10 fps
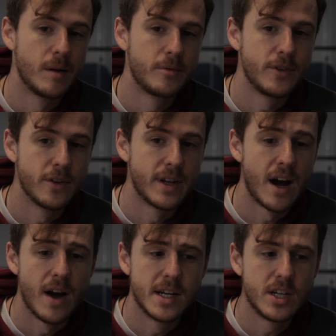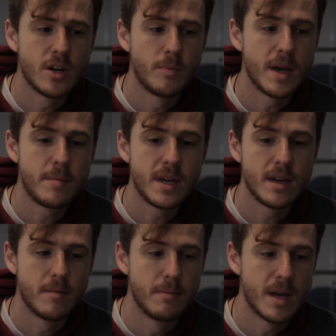feel that out. And
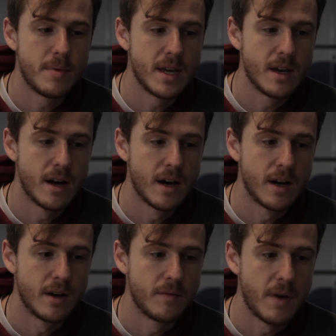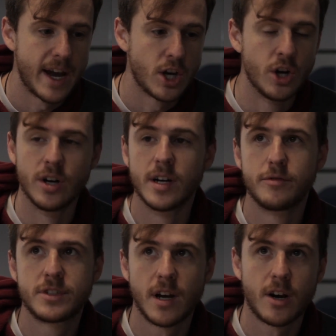maybe I could have
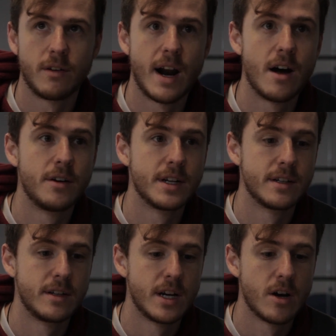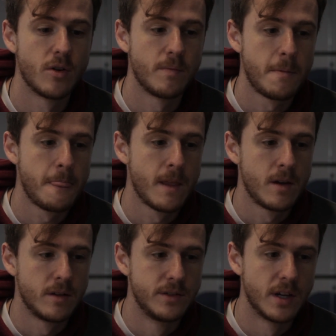stuck around and
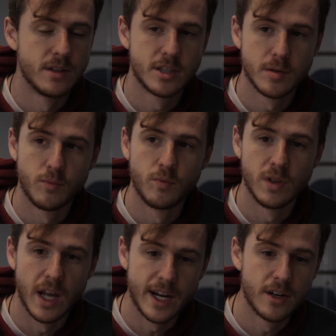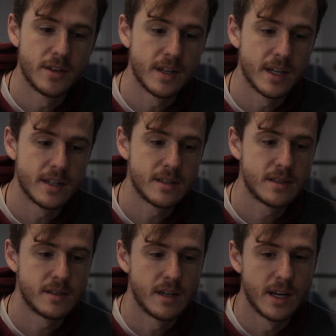done some lighter
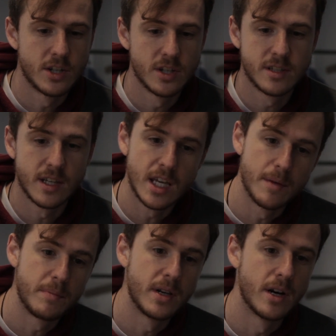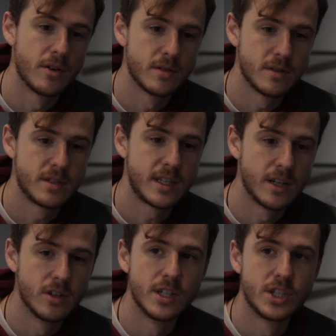things and just to keep
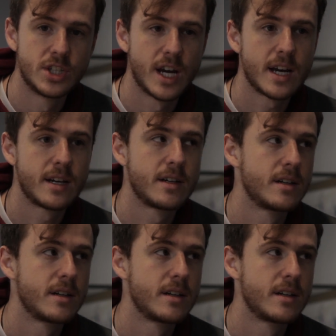skill in check.